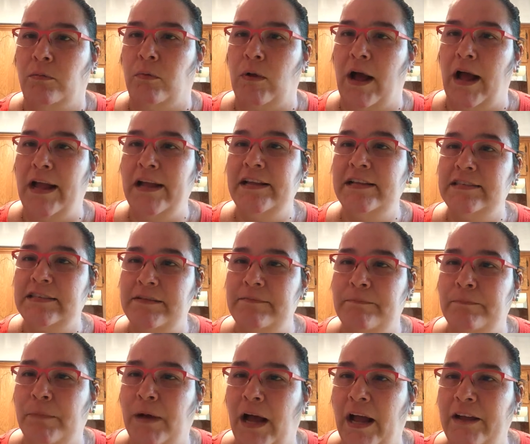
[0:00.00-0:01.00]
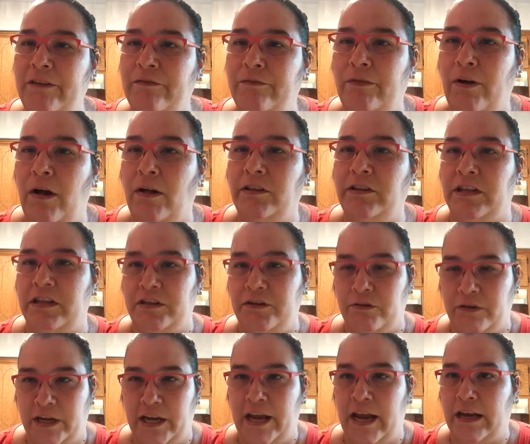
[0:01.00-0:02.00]
Why is it my fault that
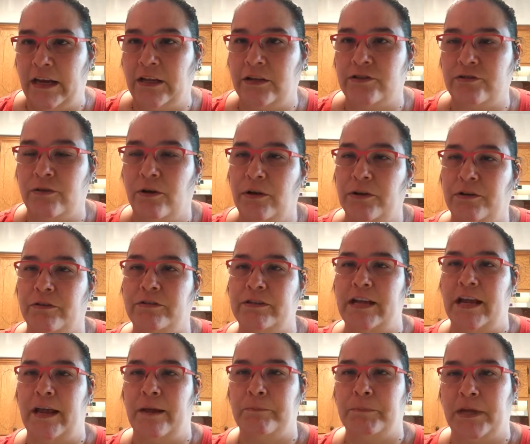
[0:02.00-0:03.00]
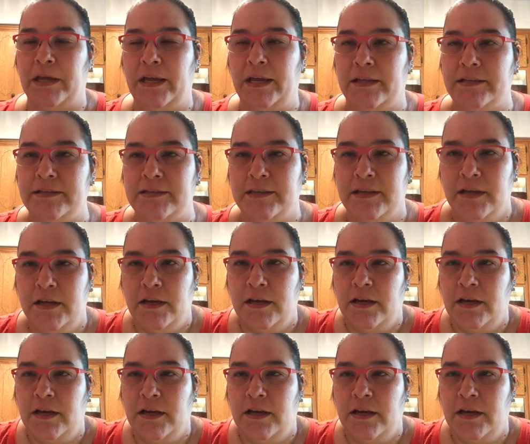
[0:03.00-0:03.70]
you can't control your damn kids?